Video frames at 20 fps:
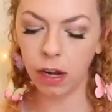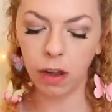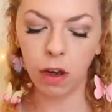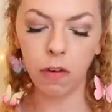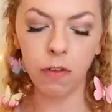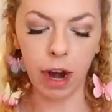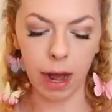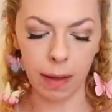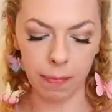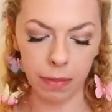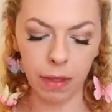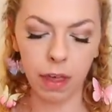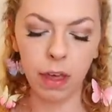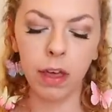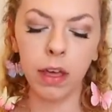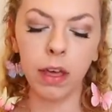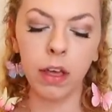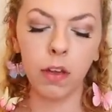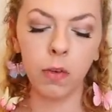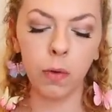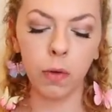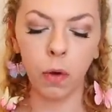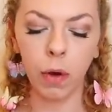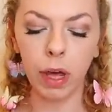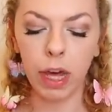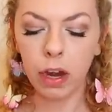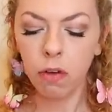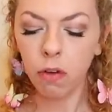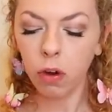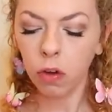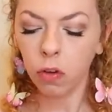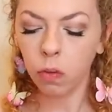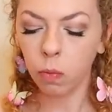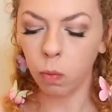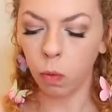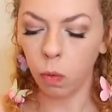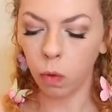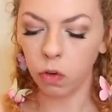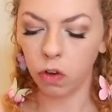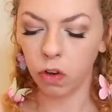Alright. So we've got Eros,
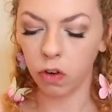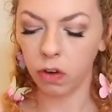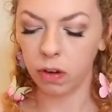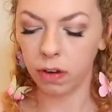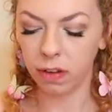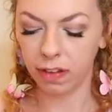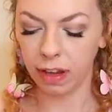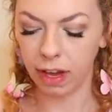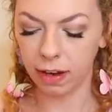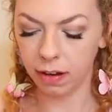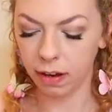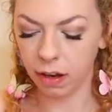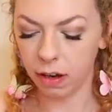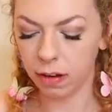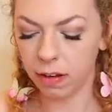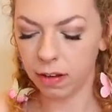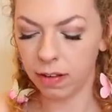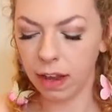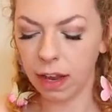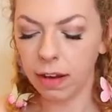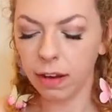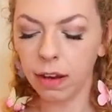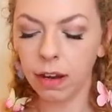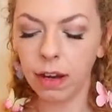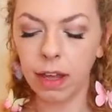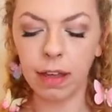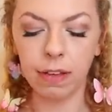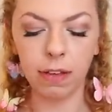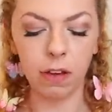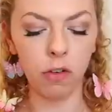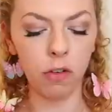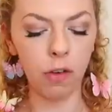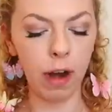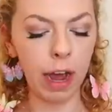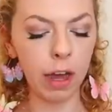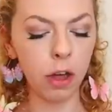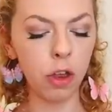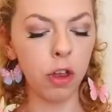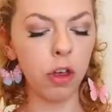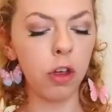Water, and Descendant. Descendant is
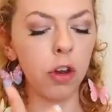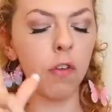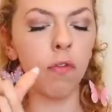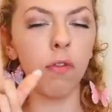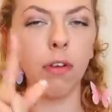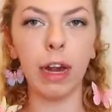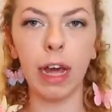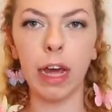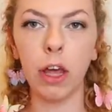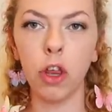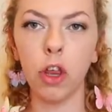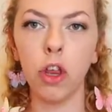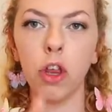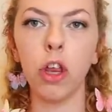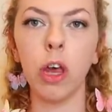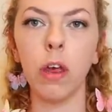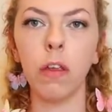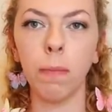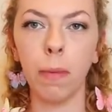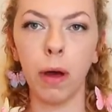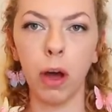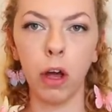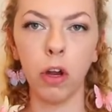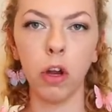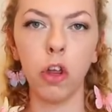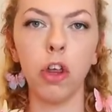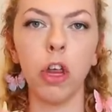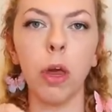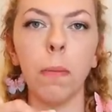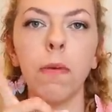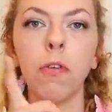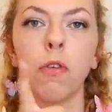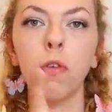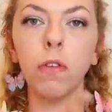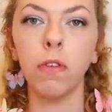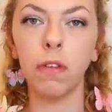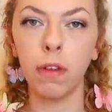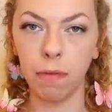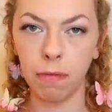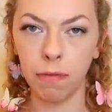attraction, relationships, partnership. It's your
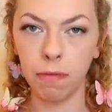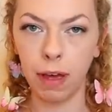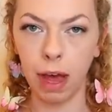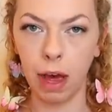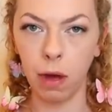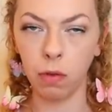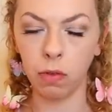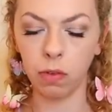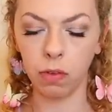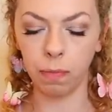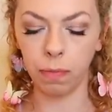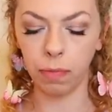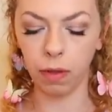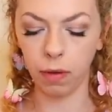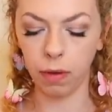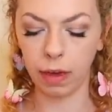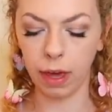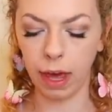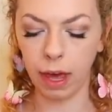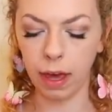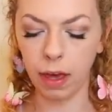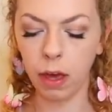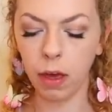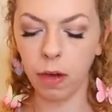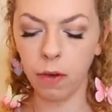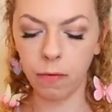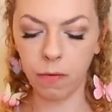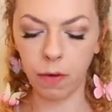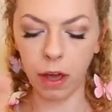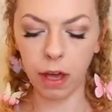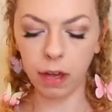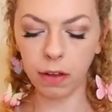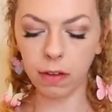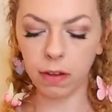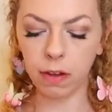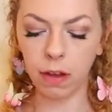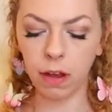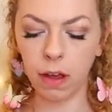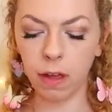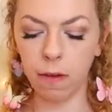7th house, okay?
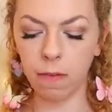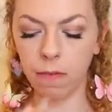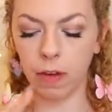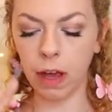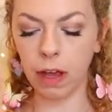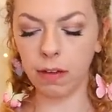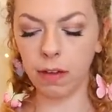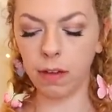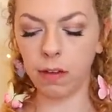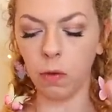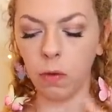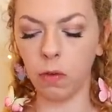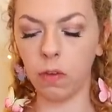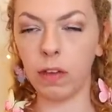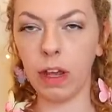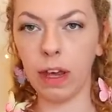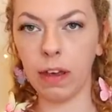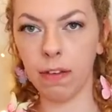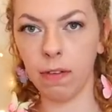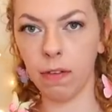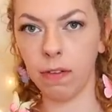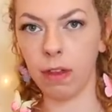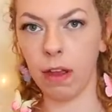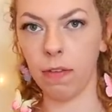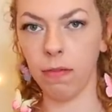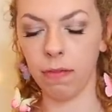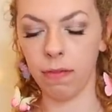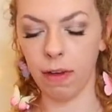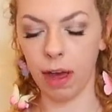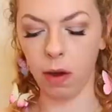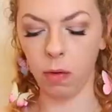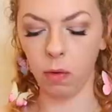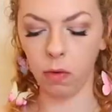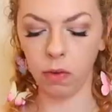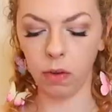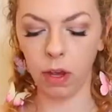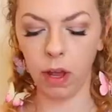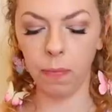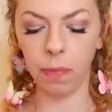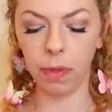First versus your 6th or 7th
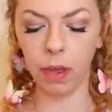house.